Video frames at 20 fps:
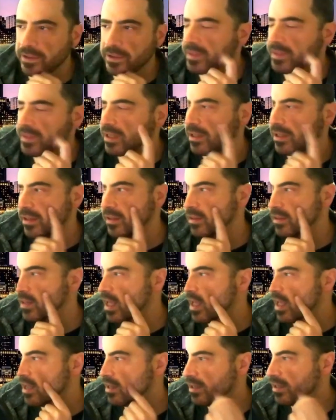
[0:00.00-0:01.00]
I mean,
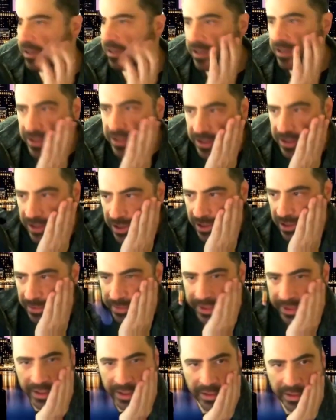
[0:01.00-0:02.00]
that is going to
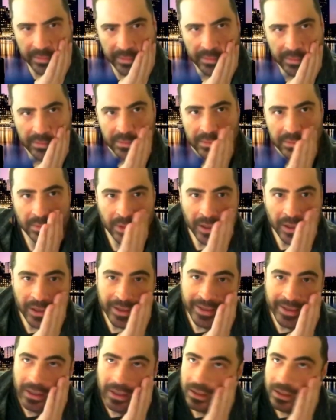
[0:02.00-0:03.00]
be,
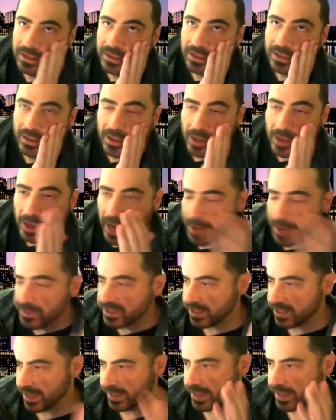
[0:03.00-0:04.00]
I'm a
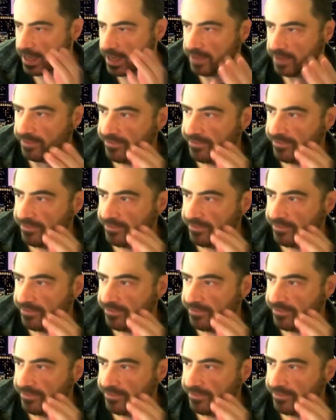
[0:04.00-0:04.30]
tech guy